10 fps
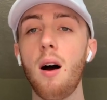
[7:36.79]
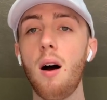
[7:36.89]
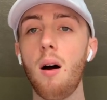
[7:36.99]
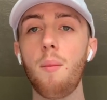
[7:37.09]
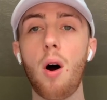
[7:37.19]

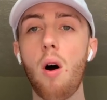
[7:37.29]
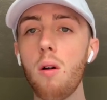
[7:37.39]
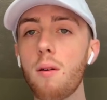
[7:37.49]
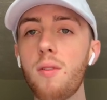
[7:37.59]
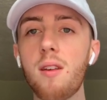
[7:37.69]

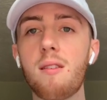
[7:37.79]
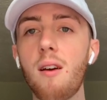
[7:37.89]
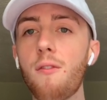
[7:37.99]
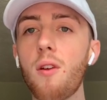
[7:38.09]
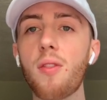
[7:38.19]
All of these
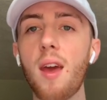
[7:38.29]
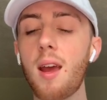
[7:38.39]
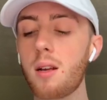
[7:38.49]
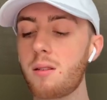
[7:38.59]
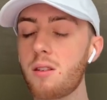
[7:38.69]
different
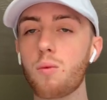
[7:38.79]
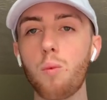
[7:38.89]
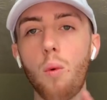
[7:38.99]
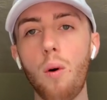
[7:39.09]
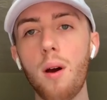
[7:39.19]
things, this
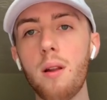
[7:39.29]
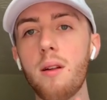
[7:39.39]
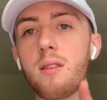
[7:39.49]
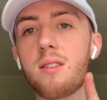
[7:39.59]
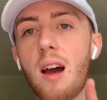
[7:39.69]

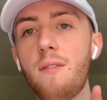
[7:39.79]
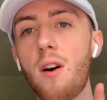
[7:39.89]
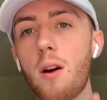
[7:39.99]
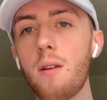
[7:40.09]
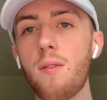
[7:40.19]
one
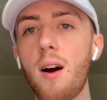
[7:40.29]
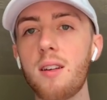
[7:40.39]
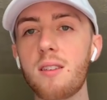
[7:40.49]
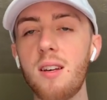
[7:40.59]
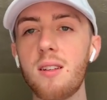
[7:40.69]
Sapphire
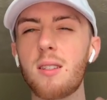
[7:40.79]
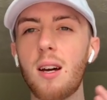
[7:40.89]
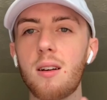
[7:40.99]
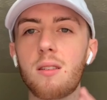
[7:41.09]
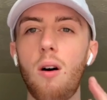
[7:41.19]
device can
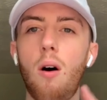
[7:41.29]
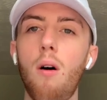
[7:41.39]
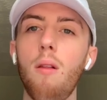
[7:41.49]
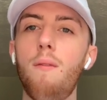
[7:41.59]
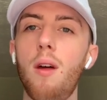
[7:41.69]
detect
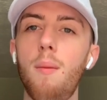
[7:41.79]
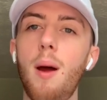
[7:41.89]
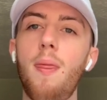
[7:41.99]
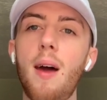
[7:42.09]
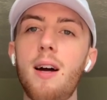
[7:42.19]
all of them,
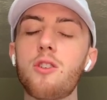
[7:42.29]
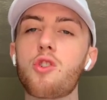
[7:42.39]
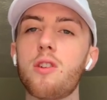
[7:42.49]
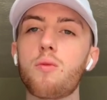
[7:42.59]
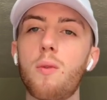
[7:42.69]
and that's
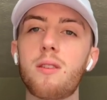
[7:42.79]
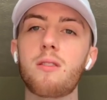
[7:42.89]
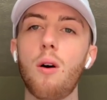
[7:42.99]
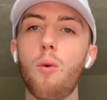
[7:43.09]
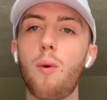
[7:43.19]
just
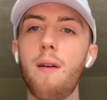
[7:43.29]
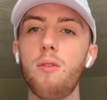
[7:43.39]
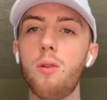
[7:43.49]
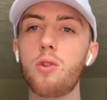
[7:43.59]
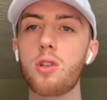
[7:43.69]
what's so
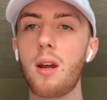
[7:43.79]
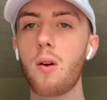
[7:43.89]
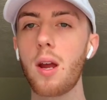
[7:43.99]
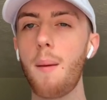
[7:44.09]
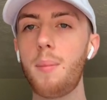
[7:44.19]

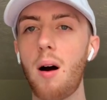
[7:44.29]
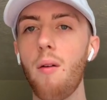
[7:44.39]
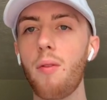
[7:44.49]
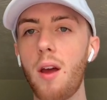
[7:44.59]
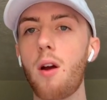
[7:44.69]
revolutionary
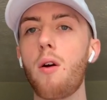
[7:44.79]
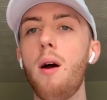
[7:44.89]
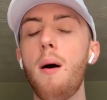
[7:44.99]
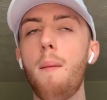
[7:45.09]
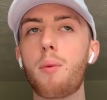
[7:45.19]
about their
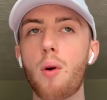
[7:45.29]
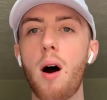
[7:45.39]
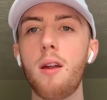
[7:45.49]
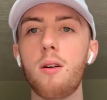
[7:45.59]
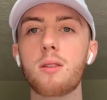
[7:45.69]

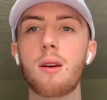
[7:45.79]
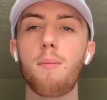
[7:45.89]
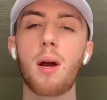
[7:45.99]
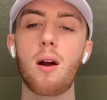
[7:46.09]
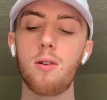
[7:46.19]
product
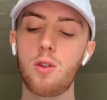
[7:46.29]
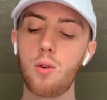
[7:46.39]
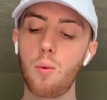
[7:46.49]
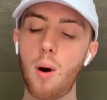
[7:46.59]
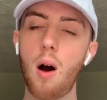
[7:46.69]
compared
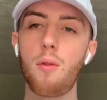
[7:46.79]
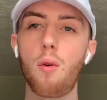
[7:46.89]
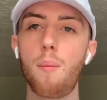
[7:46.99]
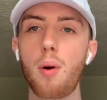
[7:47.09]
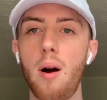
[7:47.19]
to
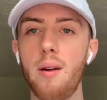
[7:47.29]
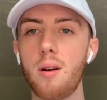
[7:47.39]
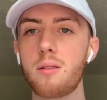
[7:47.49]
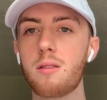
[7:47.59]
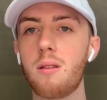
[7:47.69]
other
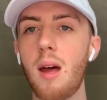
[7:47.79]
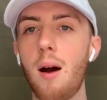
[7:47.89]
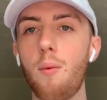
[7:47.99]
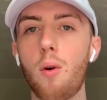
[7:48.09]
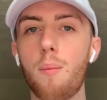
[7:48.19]
products
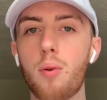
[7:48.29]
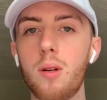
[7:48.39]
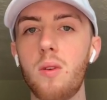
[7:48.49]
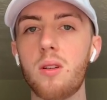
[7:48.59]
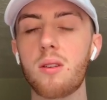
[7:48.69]
that were
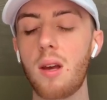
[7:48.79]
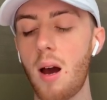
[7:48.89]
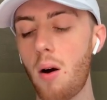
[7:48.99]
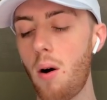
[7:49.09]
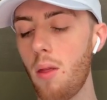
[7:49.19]
previously
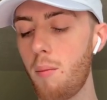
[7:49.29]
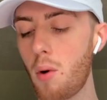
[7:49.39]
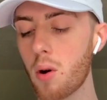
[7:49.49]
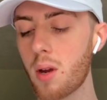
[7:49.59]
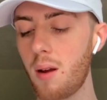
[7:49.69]
out on the
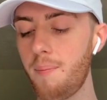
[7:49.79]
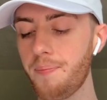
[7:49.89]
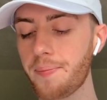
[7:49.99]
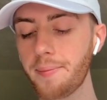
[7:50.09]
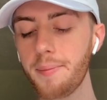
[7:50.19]
market.
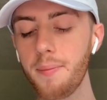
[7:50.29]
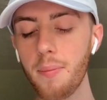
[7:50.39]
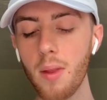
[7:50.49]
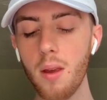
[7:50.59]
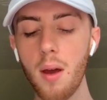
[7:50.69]

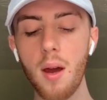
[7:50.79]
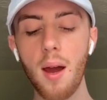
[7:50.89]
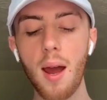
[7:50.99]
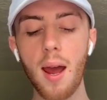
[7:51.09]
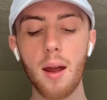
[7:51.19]

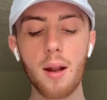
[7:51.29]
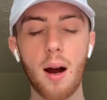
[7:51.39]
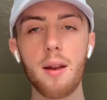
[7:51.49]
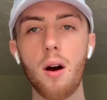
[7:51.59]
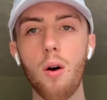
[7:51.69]
And
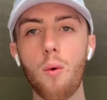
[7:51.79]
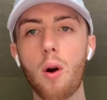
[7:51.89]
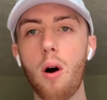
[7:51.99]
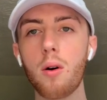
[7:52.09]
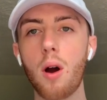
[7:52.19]
I know
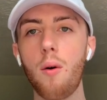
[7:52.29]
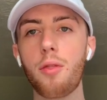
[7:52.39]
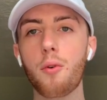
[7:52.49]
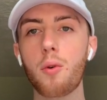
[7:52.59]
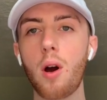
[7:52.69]
we're all going
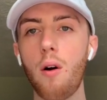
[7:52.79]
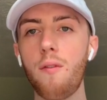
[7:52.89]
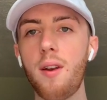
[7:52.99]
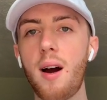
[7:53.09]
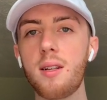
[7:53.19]
through
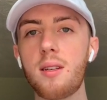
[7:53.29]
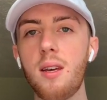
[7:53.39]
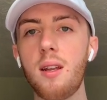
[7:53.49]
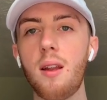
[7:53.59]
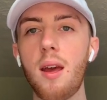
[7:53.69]

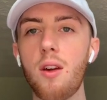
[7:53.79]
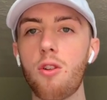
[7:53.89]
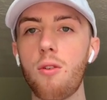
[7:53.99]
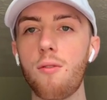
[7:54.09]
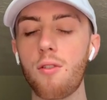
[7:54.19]
COVID-19
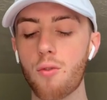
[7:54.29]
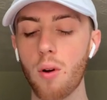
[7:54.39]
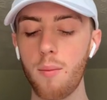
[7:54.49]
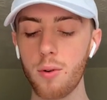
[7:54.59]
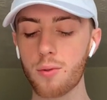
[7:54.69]
issues and
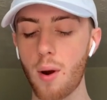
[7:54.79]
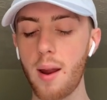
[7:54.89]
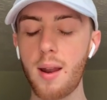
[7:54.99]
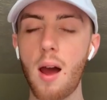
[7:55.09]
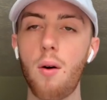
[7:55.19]
troubles
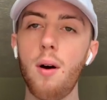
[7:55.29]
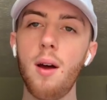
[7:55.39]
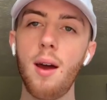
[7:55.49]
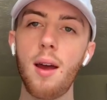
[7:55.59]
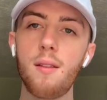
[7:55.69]
right now,
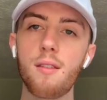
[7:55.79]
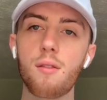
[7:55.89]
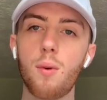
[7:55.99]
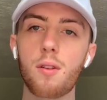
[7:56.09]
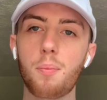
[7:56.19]
and this
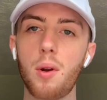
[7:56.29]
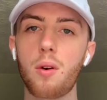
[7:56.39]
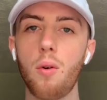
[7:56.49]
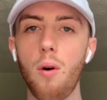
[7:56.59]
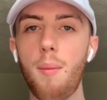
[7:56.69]
is what's pretty
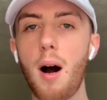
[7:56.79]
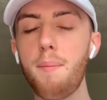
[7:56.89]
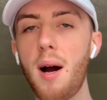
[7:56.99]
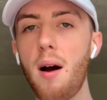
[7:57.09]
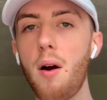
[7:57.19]
cool
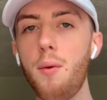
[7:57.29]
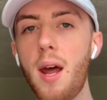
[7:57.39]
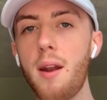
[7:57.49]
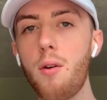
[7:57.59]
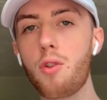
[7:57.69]
about
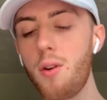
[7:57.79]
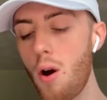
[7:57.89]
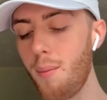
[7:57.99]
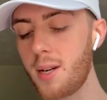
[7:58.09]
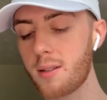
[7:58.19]
Bionano
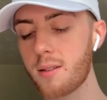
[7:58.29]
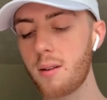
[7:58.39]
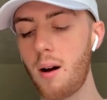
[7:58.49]
Genomics.